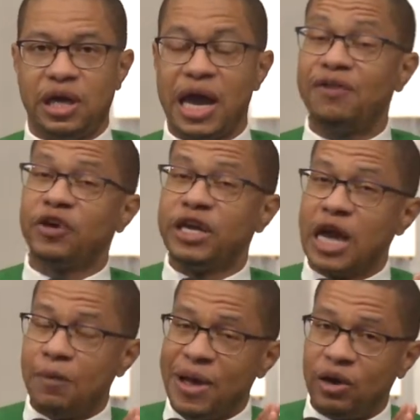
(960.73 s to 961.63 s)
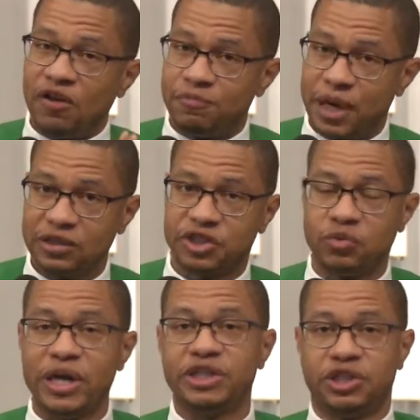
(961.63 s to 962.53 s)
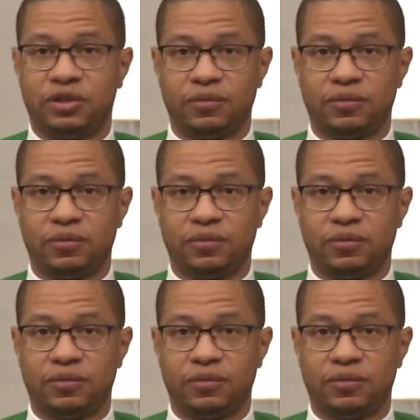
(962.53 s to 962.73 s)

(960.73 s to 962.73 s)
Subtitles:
every amount of punctuation